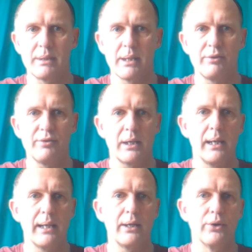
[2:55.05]
Now if I
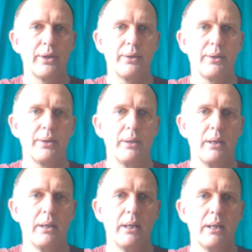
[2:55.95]
click on it,
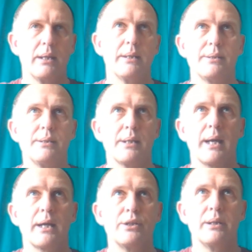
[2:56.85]
it doesn't
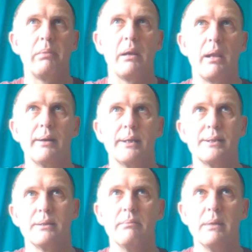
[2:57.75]
actually apply it
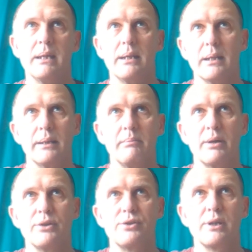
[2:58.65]
immediately
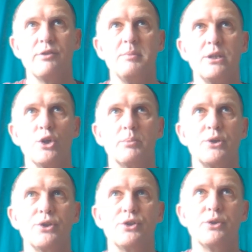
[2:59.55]
because it gives me the
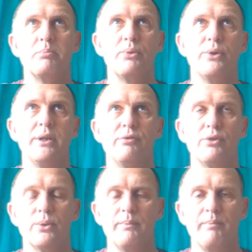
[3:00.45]
option to
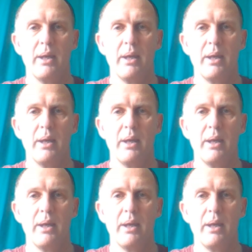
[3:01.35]
preview.